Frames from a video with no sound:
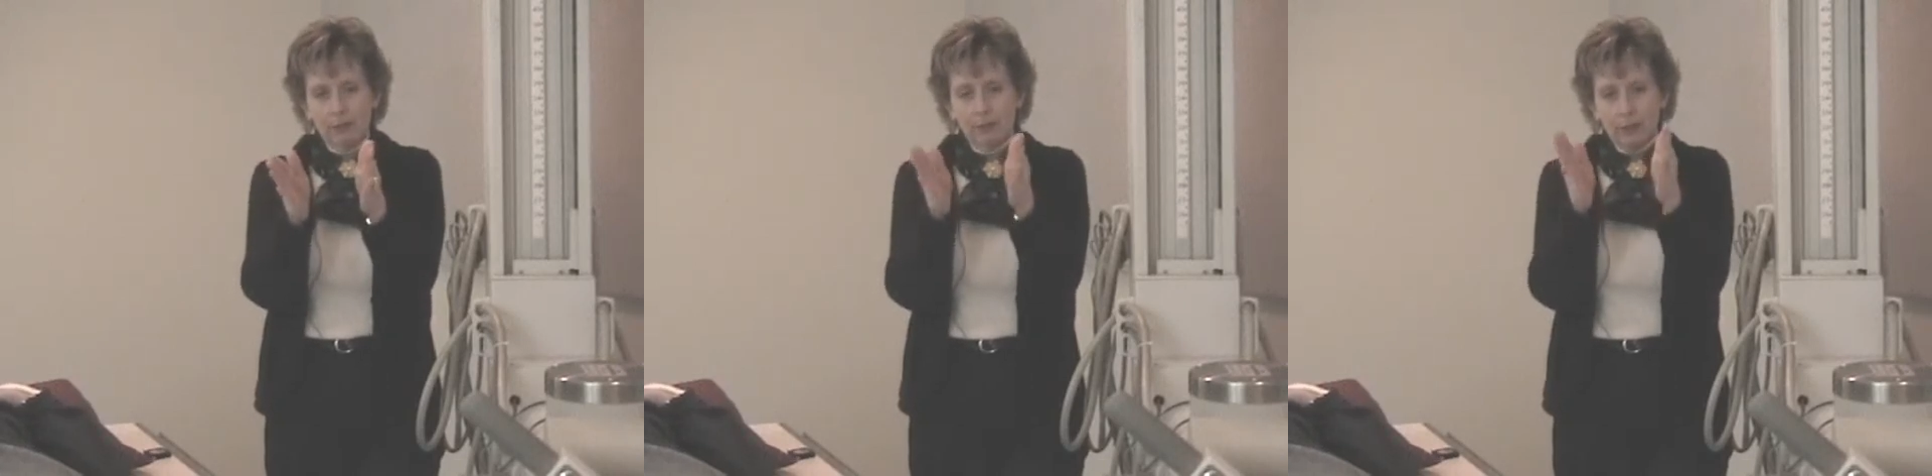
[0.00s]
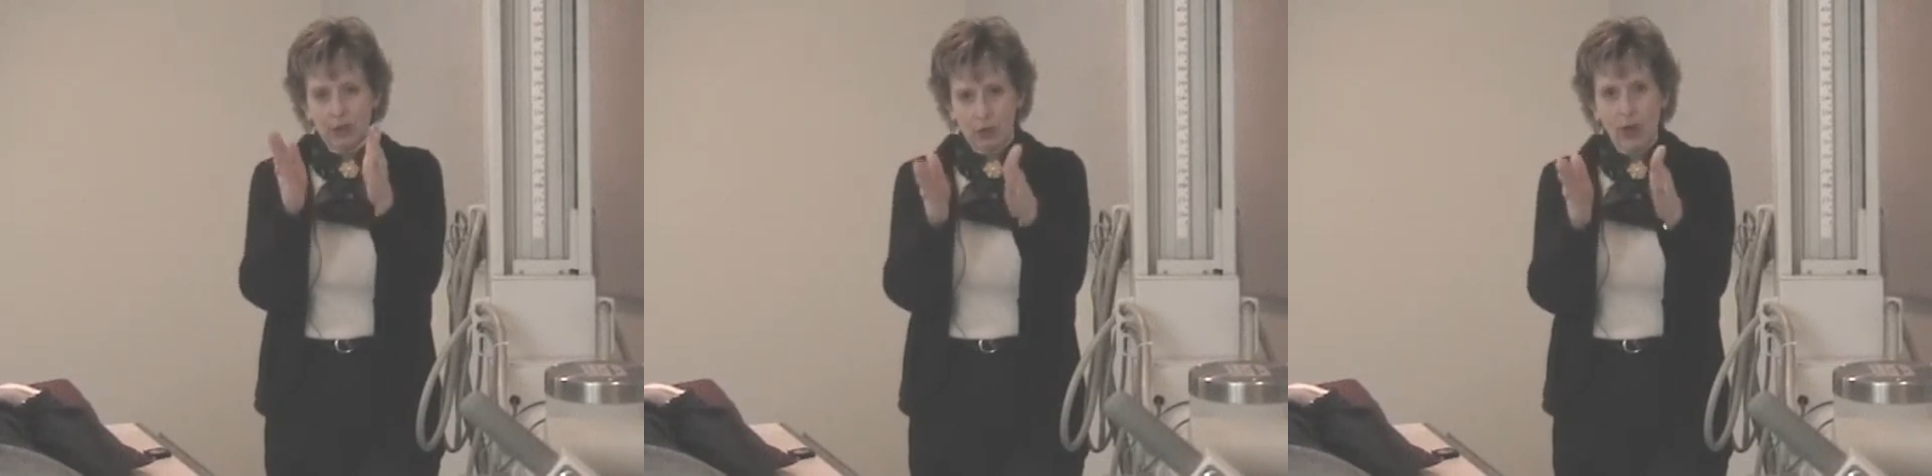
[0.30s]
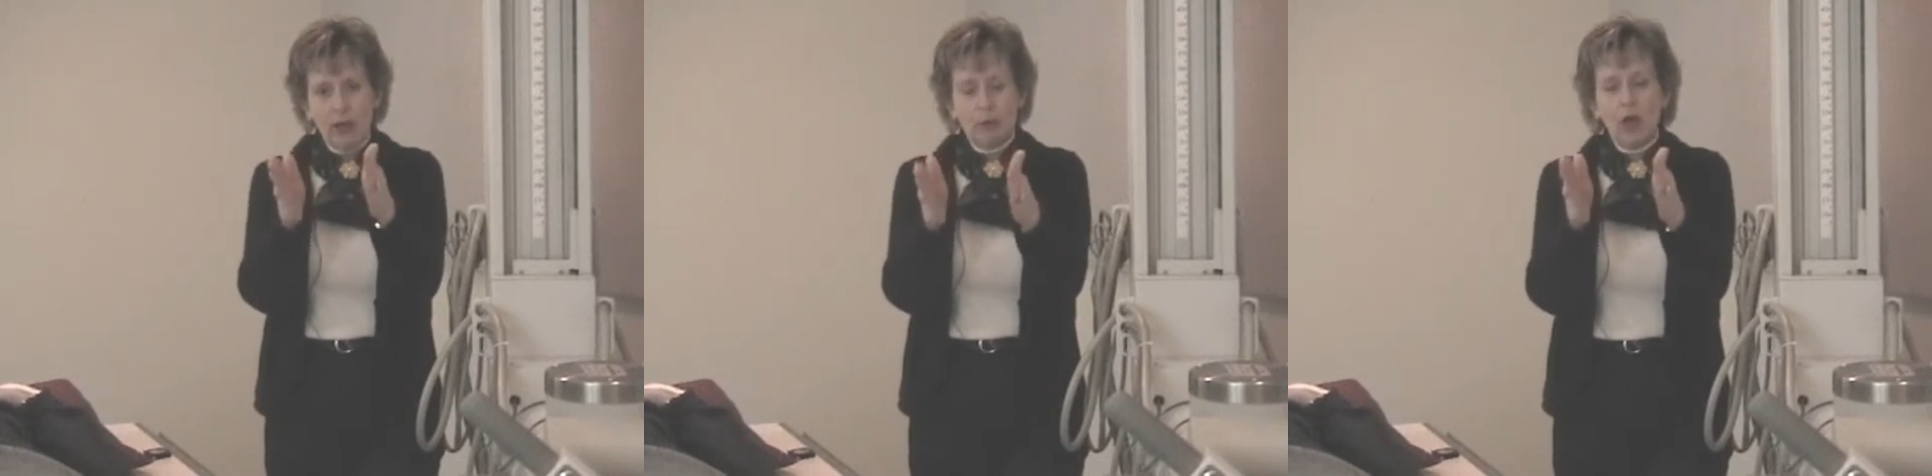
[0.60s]

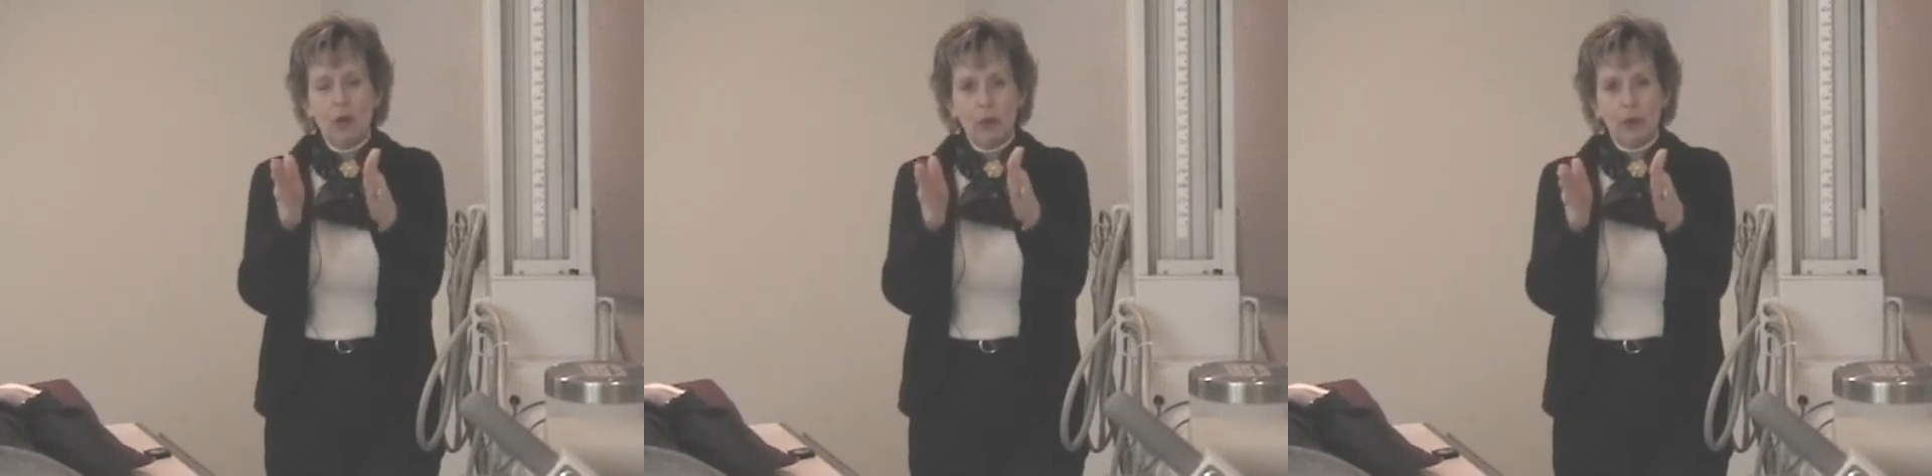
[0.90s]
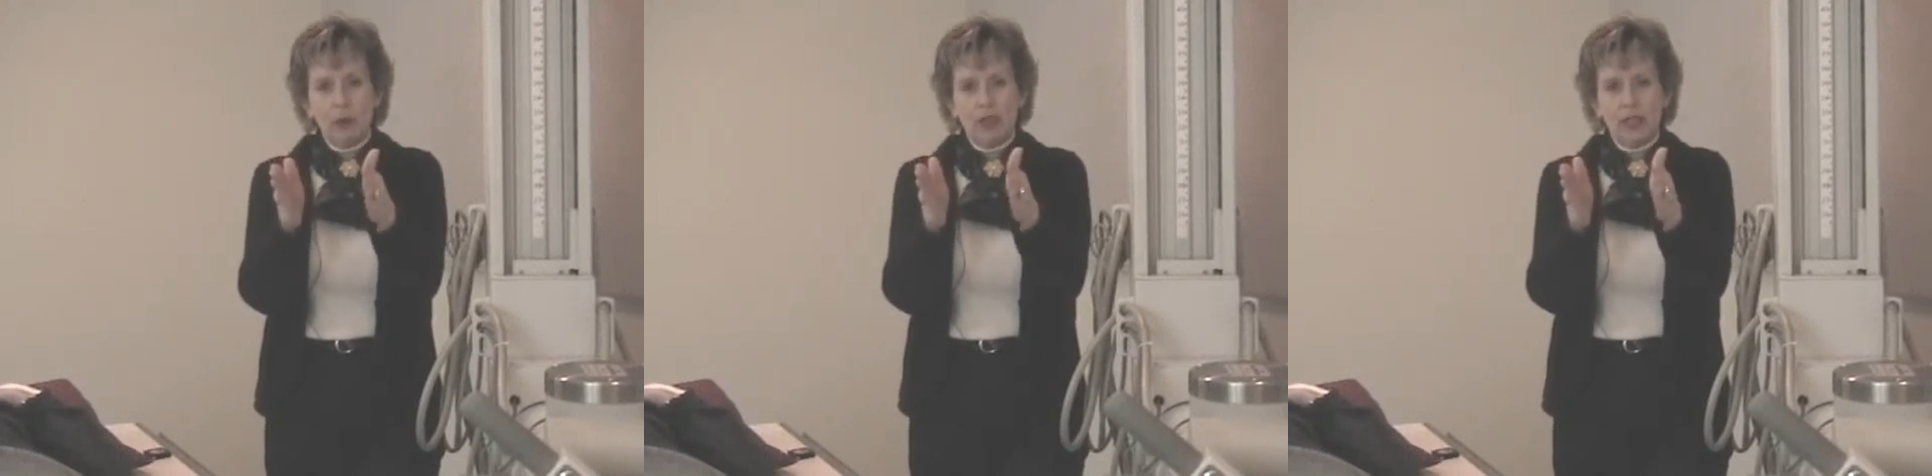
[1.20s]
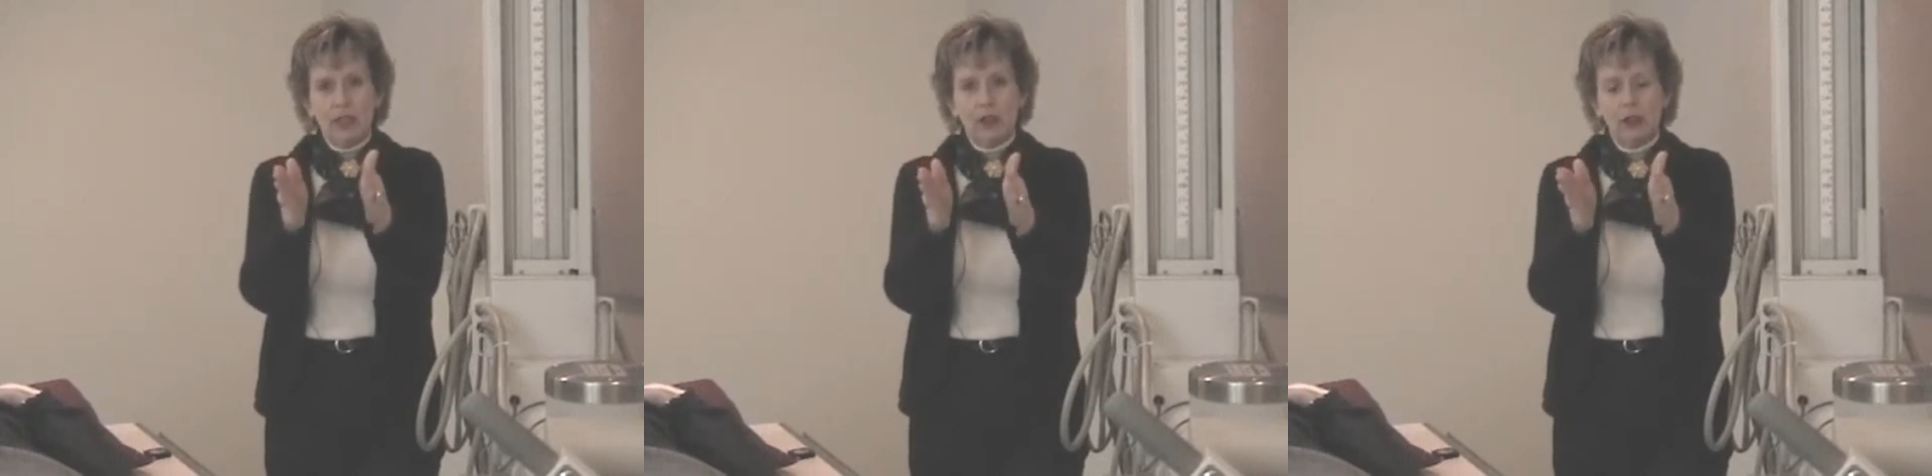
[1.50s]
straight, not perpendicular.